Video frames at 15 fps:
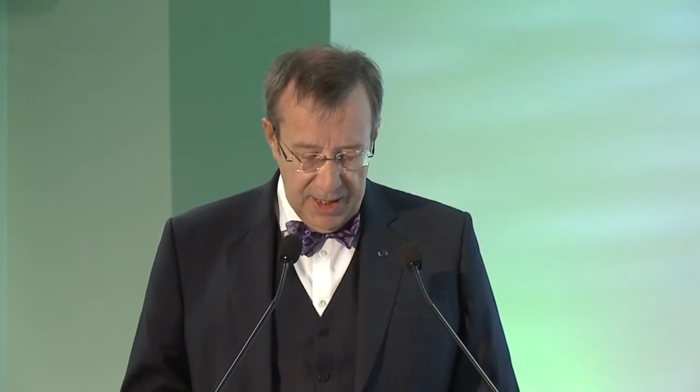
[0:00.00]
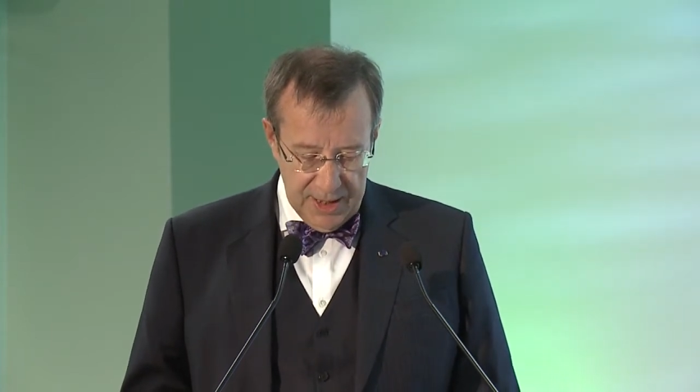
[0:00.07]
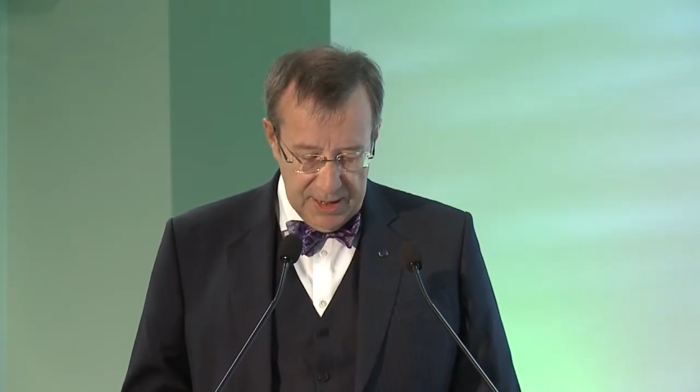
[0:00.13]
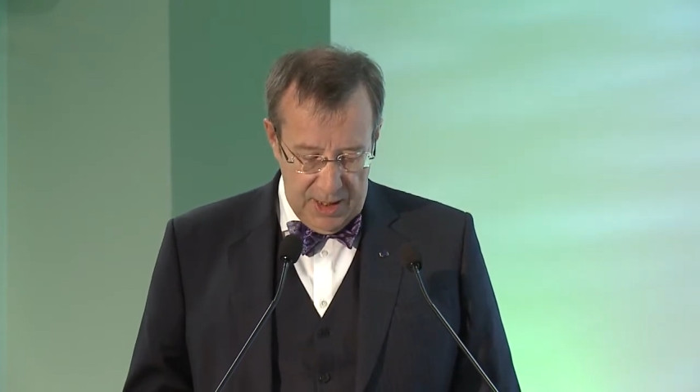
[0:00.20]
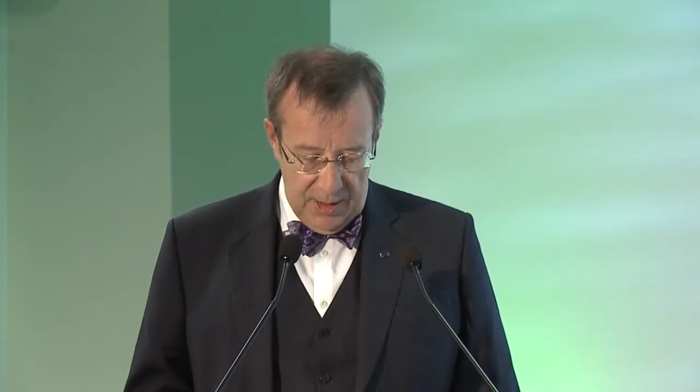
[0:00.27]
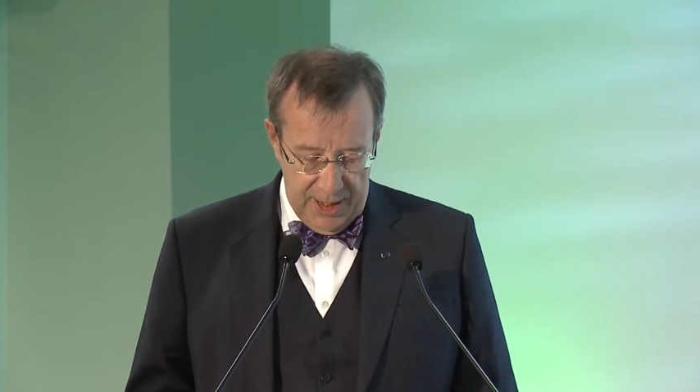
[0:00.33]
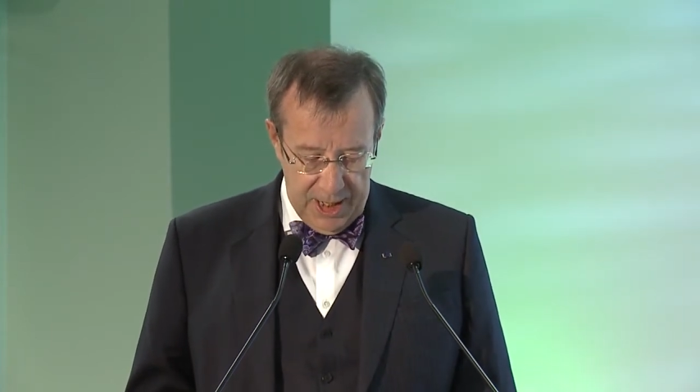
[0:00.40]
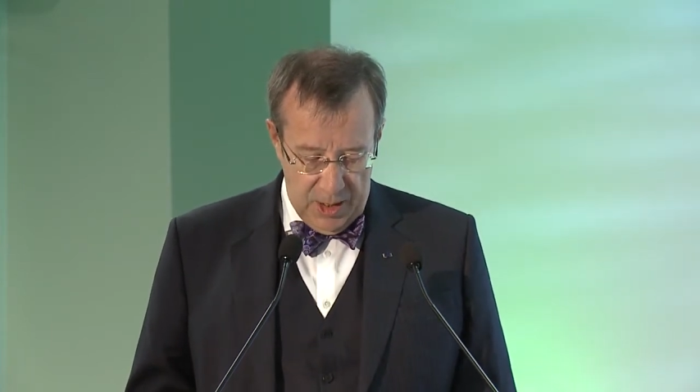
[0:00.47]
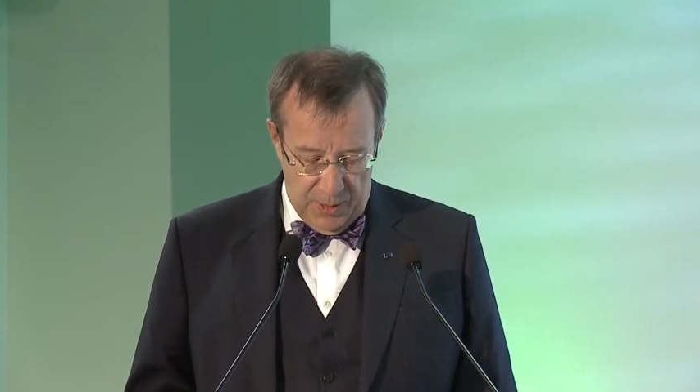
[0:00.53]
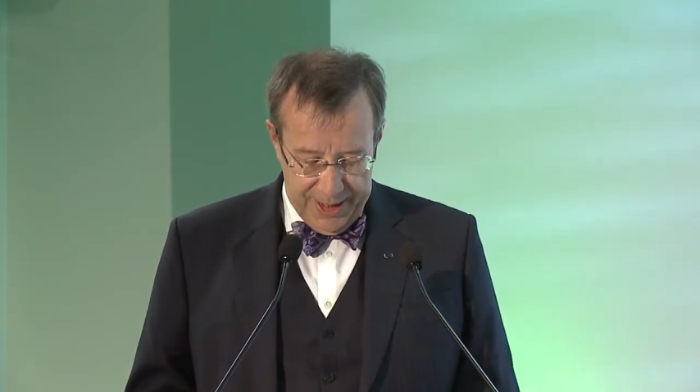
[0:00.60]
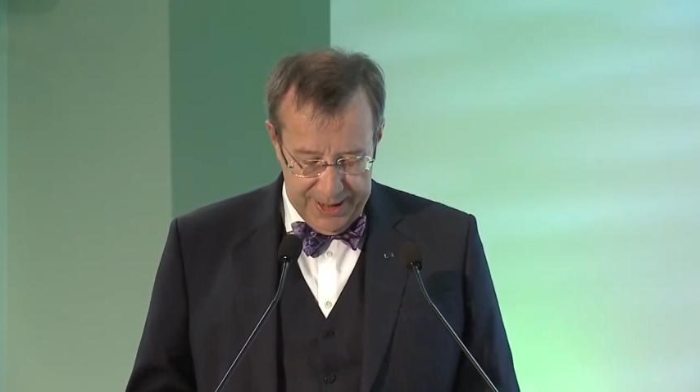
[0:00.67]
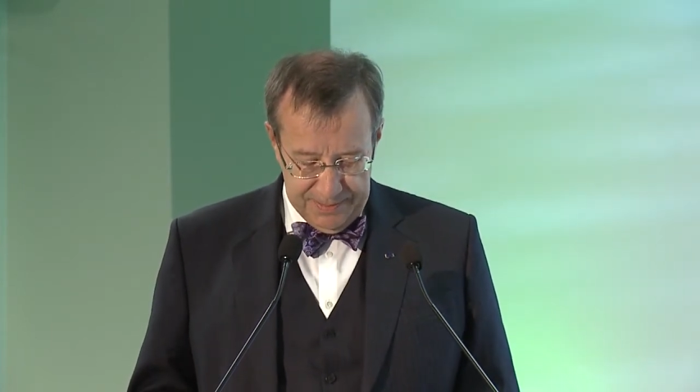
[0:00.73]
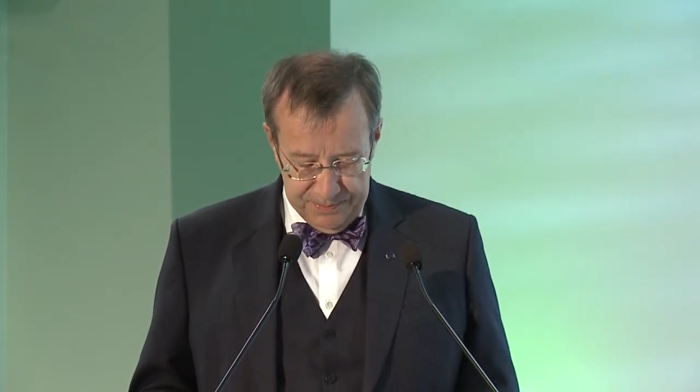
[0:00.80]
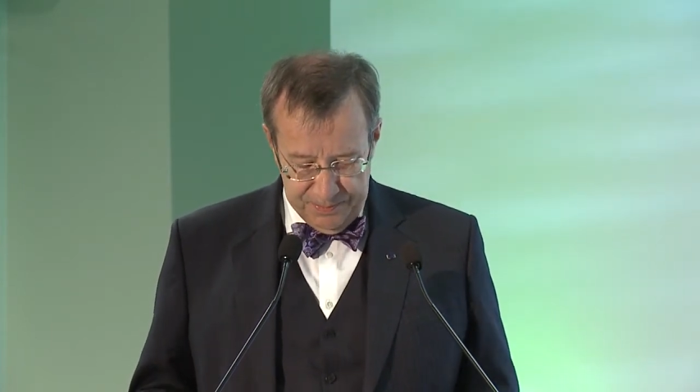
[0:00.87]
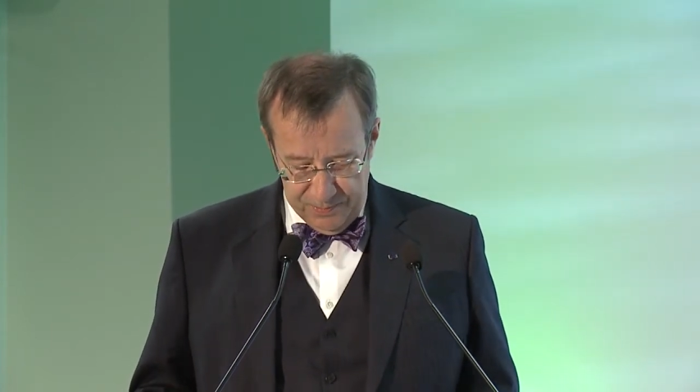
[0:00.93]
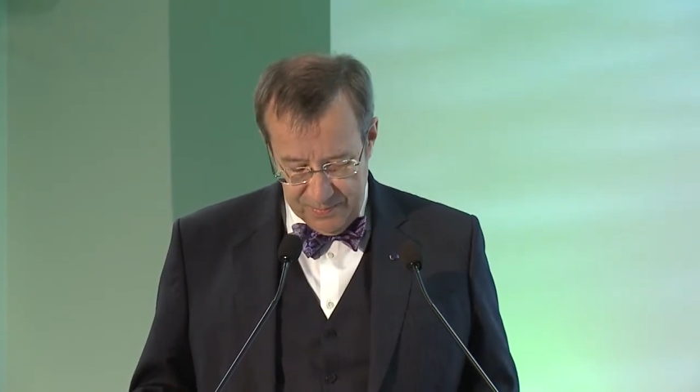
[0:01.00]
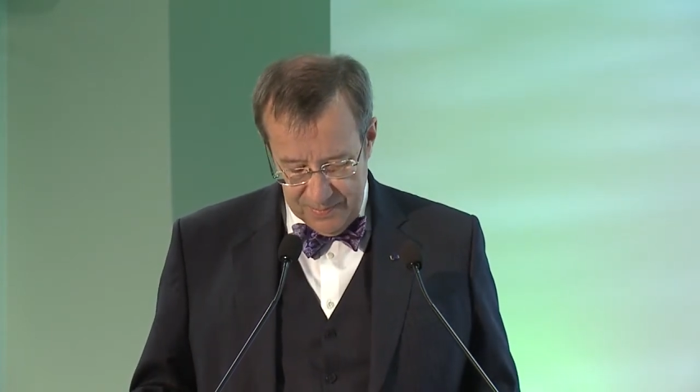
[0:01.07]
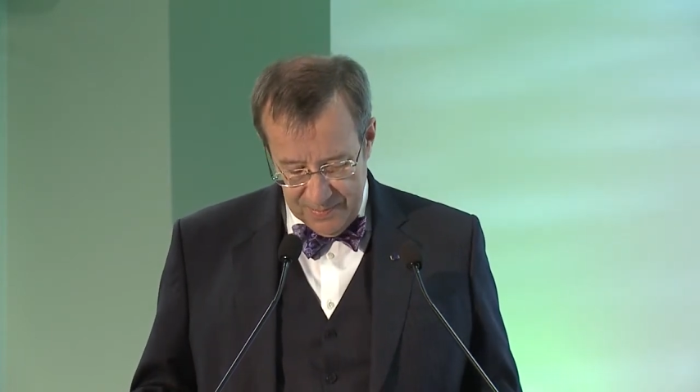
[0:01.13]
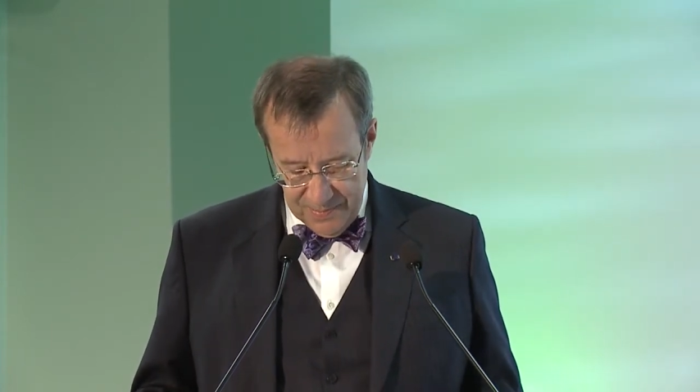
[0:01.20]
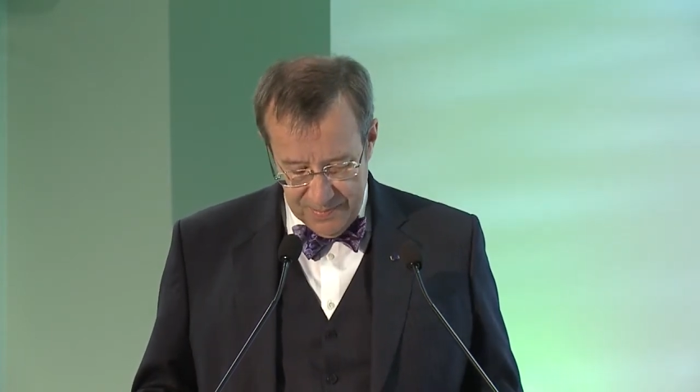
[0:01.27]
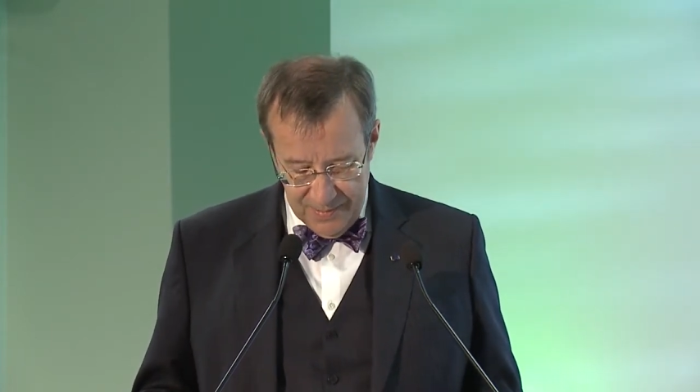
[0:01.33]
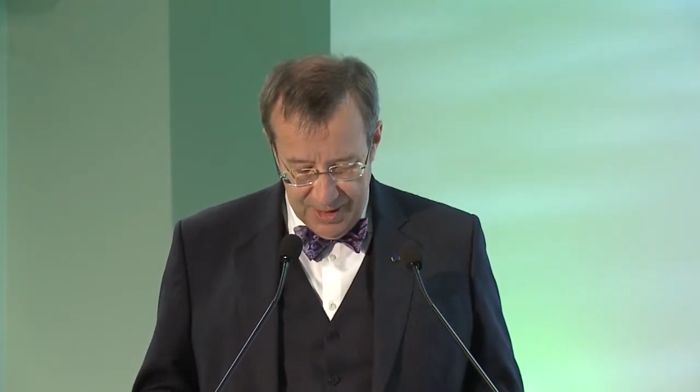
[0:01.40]
So anyway,
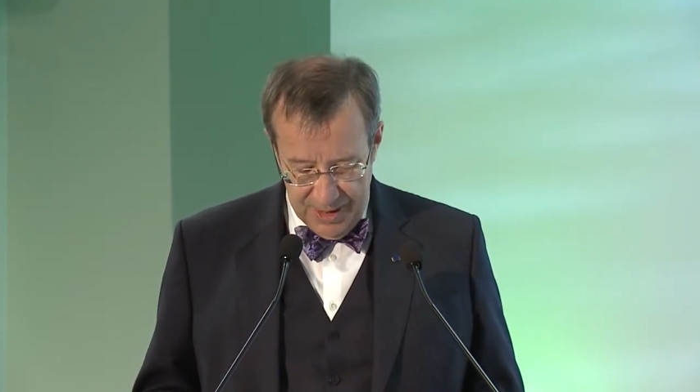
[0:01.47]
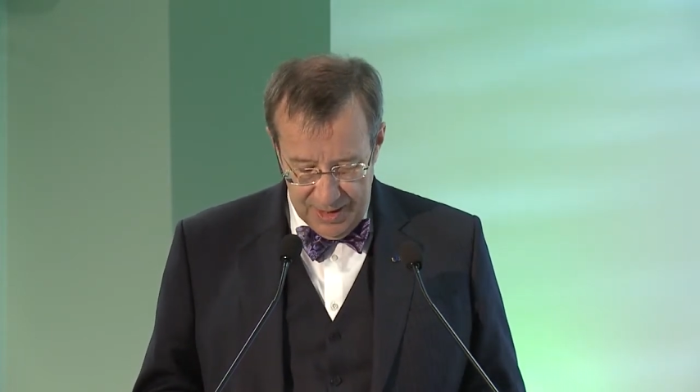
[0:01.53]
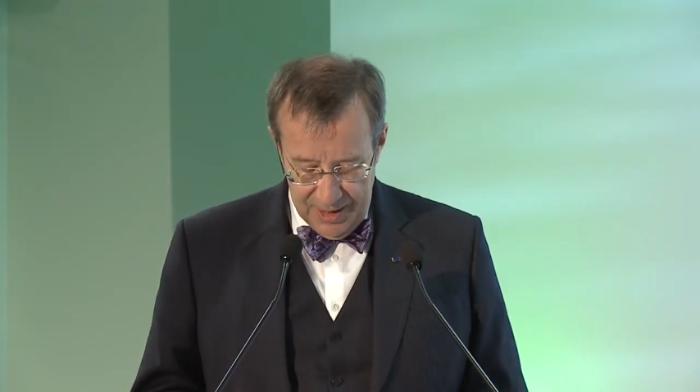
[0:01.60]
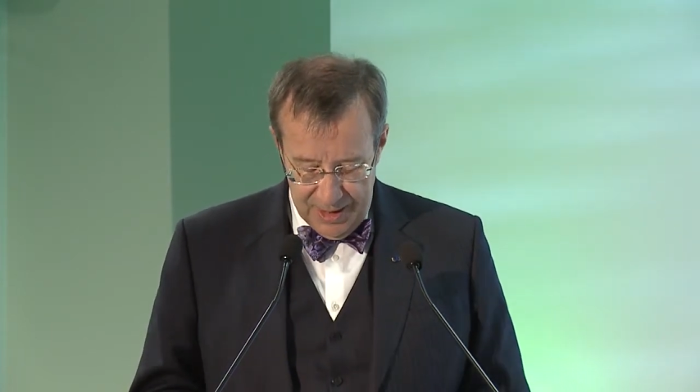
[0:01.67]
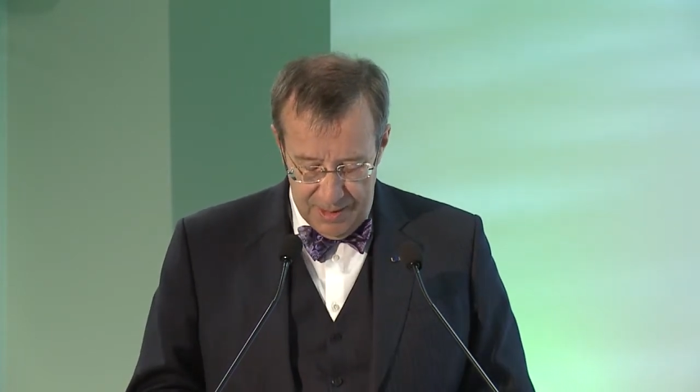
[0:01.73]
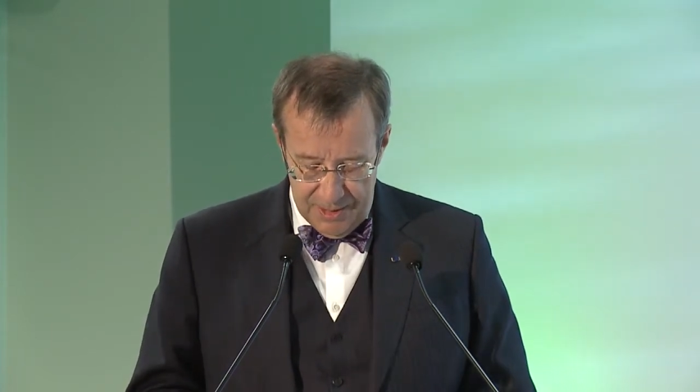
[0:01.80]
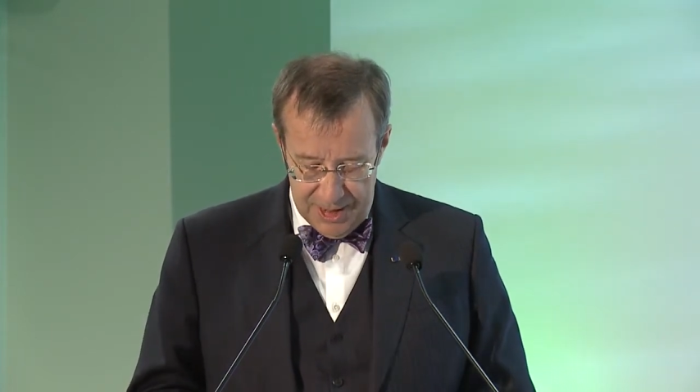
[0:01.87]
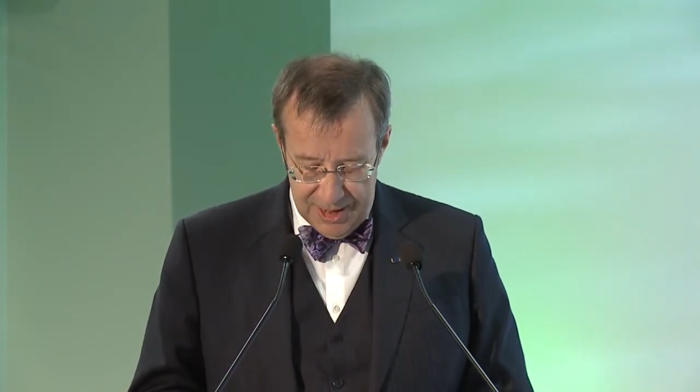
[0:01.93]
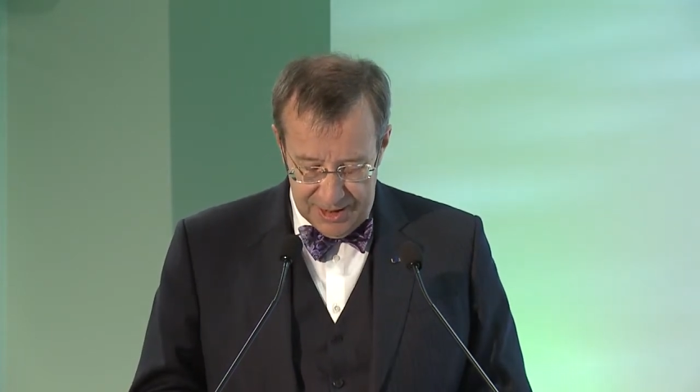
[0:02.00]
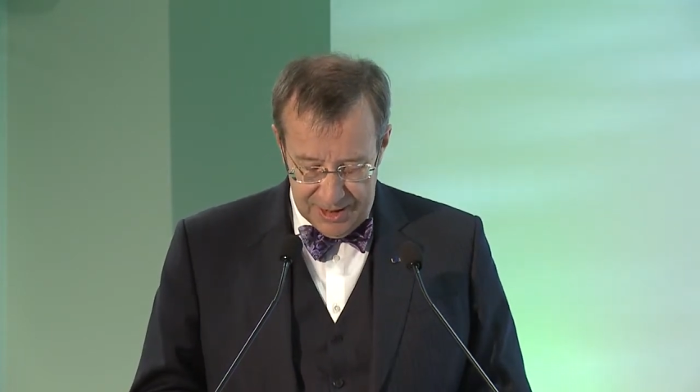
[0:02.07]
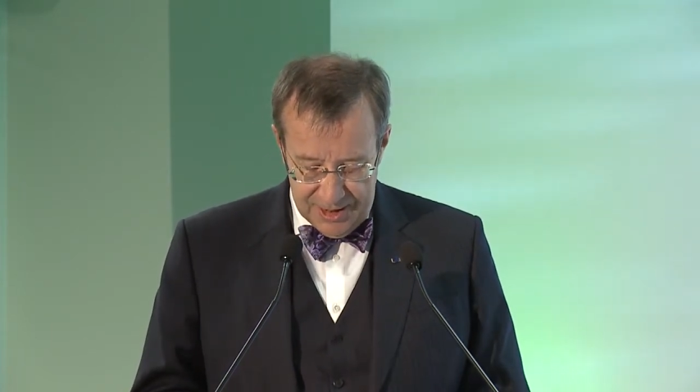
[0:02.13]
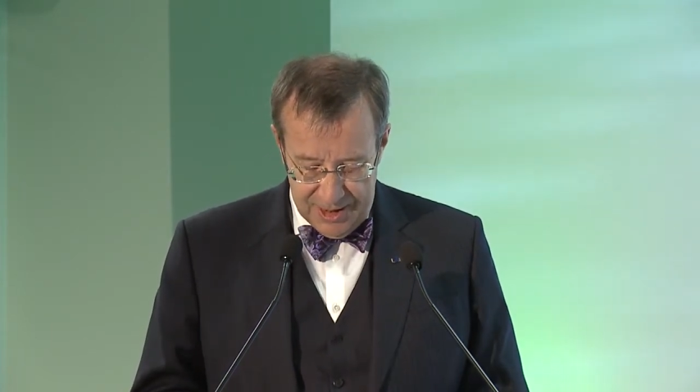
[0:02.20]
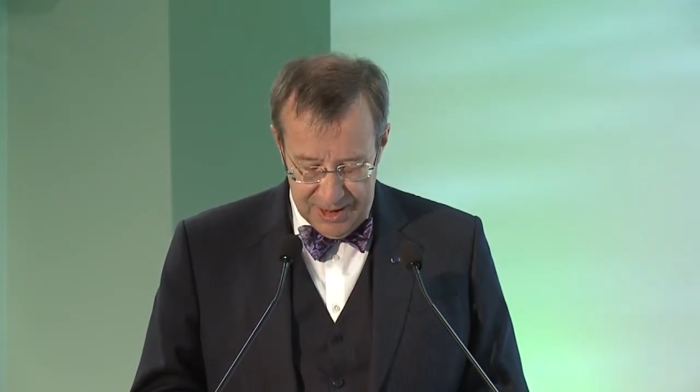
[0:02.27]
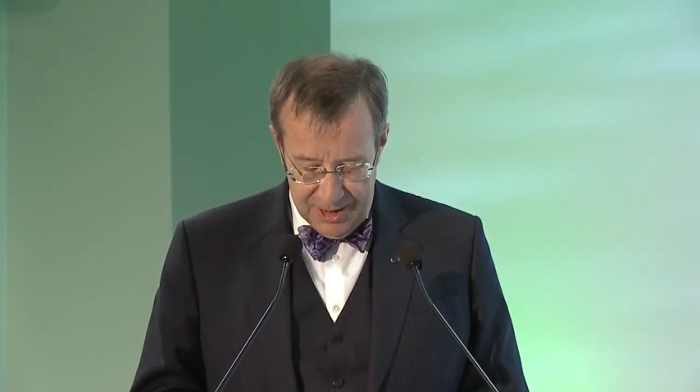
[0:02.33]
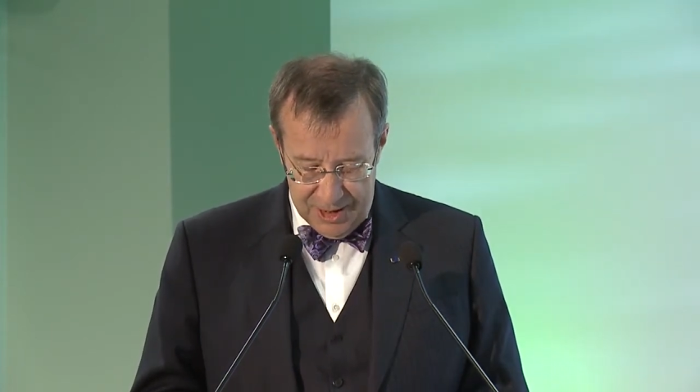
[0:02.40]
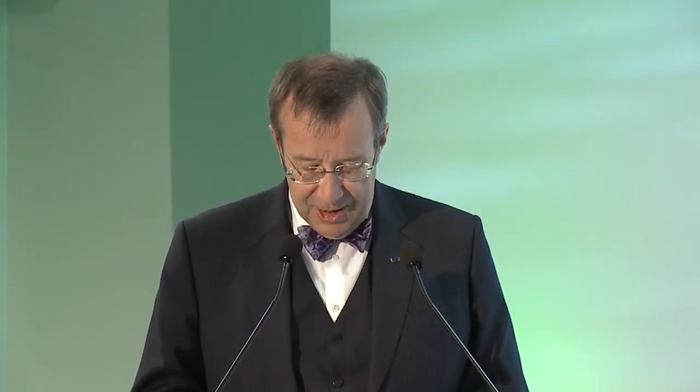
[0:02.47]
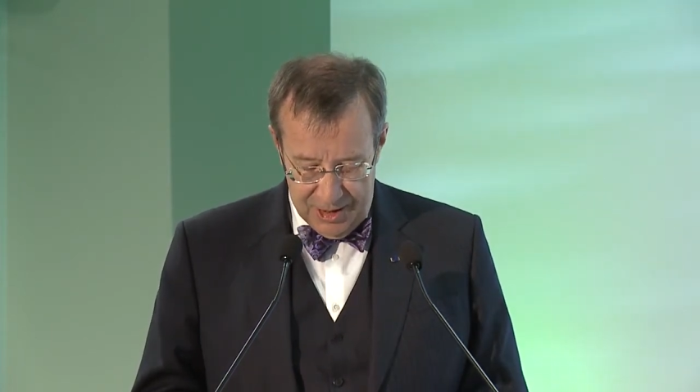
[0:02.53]
let me just uh,